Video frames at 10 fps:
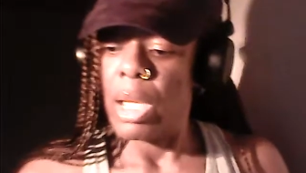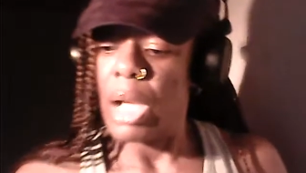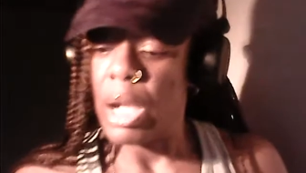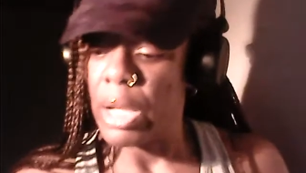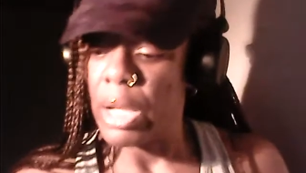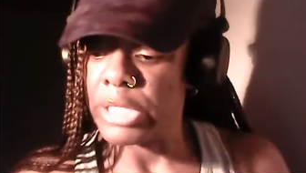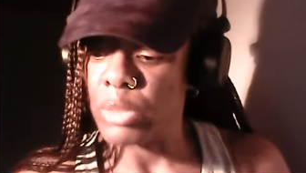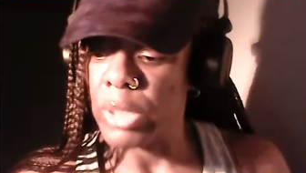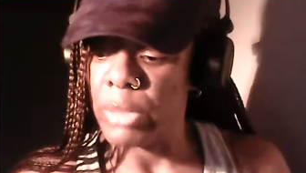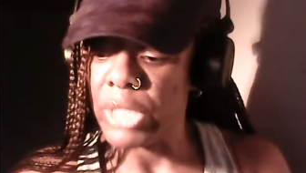I just
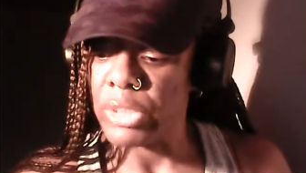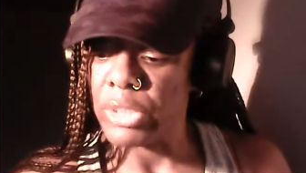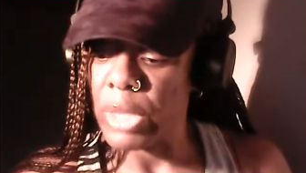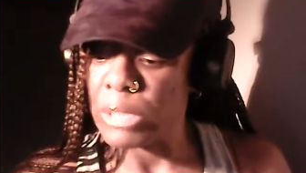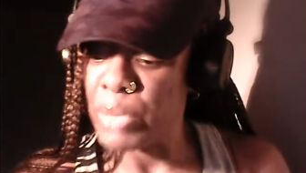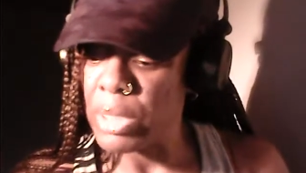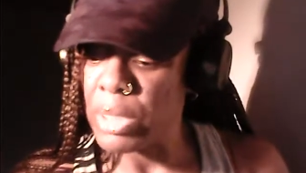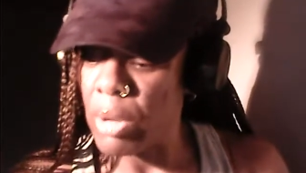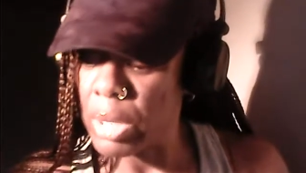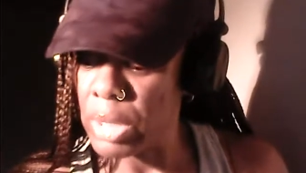wanted to make sure I speak
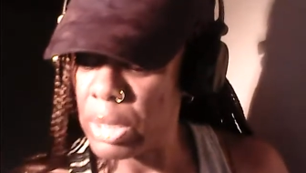on